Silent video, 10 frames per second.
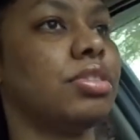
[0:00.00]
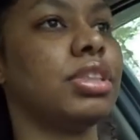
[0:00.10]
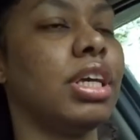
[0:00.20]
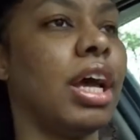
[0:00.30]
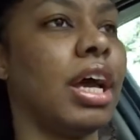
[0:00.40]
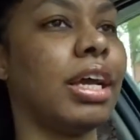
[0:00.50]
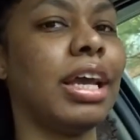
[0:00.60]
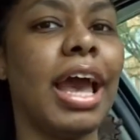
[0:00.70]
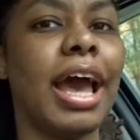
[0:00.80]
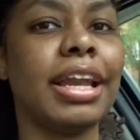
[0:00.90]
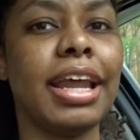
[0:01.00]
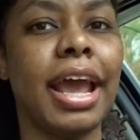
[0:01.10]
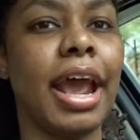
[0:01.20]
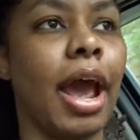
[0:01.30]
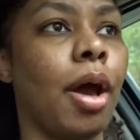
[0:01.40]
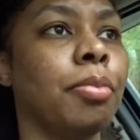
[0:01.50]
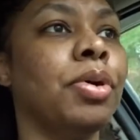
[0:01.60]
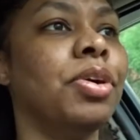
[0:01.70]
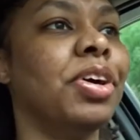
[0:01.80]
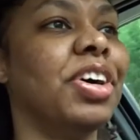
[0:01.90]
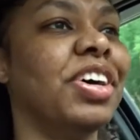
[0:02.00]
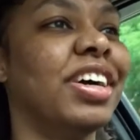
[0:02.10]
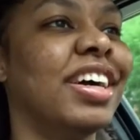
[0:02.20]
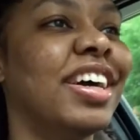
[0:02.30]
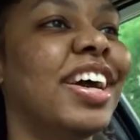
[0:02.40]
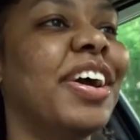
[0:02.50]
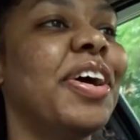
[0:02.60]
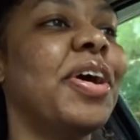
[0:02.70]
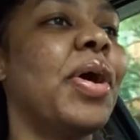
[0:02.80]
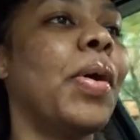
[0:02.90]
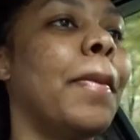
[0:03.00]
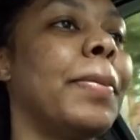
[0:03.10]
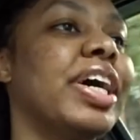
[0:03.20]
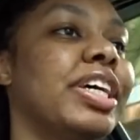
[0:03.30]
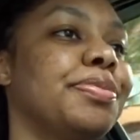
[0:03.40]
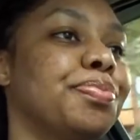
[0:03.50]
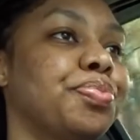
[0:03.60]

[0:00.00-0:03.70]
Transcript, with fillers: Yeah, god damn. but